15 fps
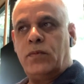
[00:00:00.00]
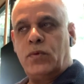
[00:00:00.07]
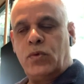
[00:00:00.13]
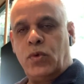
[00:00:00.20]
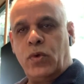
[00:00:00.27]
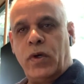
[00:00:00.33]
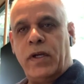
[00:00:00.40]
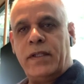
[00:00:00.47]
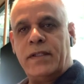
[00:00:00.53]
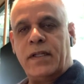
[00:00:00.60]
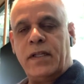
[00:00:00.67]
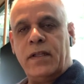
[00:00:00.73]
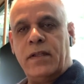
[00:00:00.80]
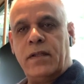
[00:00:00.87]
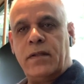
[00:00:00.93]

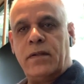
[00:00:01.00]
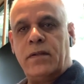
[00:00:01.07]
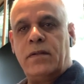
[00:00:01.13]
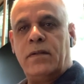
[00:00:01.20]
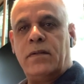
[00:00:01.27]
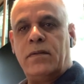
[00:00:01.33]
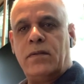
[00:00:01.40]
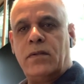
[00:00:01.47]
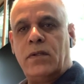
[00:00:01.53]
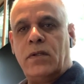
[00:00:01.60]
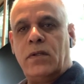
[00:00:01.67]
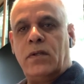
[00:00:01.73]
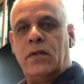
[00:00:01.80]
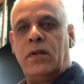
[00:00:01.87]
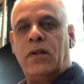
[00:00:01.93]

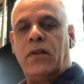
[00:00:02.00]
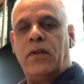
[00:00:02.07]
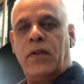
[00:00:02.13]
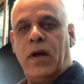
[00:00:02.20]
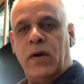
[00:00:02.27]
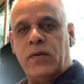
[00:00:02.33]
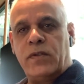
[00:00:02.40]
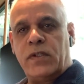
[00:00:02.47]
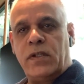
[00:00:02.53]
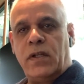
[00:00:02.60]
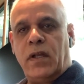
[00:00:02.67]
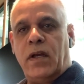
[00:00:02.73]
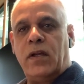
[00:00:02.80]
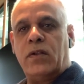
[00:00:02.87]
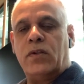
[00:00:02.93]
200,000
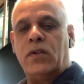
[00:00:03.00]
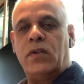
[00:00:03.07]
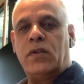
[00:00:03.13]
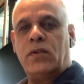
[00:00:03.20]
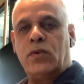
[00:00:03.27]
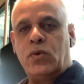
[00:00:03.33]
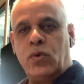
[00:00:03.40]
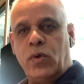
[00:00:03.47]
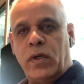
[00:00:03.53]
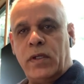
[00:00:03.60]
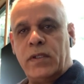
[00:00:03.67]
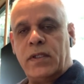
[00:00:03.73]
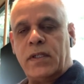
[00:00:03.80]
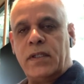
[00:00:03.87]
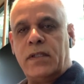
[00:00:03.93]
and
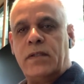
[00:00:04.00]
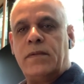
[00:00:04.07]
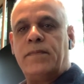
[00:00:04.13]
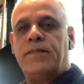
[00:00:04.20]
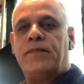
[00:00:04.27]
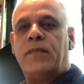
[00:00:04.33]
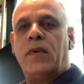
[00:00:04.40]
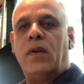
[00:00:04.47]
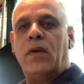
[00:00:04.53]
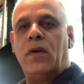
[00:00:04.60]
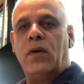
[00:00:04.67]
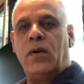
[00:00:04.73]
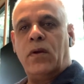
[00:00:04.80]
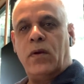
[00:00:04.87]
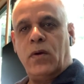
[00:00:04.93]
200
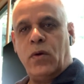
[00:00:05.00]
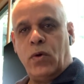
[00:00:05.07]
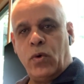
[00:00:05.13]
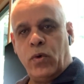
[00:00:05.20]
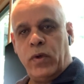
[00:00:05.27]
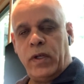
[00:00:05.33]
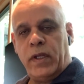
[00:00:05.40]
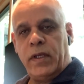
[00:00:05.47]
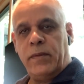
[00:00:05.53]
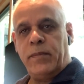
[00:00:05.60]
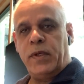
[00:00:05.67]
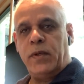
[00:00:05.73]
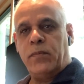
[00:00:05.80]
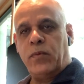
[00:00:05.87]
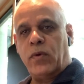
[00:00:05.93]
only
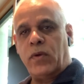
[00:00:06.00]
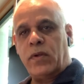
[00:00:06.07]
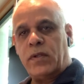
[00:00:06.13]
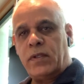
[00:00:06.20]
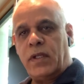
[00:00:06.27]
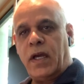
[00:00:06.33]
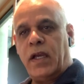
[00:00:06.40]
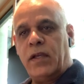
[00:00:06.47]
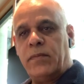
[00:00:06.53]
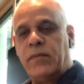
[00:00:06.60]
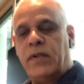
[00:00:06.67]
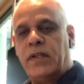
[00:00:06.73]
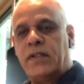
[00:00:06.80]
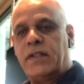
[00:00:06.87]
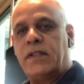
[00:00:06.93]
people type
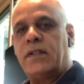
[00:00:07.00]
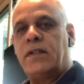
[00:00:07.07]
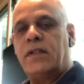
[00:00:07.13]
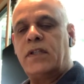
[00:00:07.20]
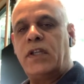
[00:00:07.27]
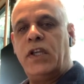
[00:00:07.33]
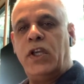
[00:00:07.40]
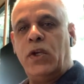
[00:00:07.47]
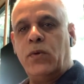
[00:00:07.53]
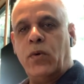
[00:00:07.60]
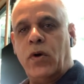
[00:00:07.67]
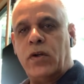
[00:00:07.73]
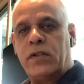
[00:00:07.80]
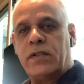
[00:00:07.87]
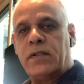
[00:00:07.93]
this
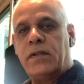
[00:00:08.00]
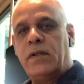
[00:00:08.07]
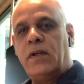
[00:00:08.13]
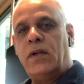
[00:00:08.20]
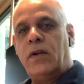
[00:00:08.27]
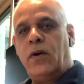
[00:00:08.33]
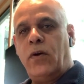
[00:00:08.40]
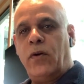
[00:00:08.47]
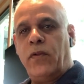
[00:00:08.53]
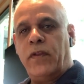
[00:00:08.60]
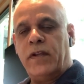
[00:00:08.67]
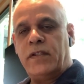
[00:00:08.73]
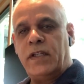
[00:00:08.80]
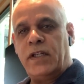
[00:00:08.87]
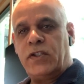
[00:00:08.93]
keywords on
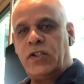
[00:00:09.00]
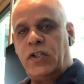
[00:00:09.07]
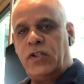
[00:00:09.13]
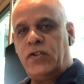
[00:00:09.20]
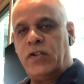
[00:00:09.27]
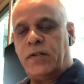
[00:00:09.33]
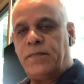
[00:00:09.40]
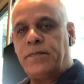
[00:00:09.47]
the search engine.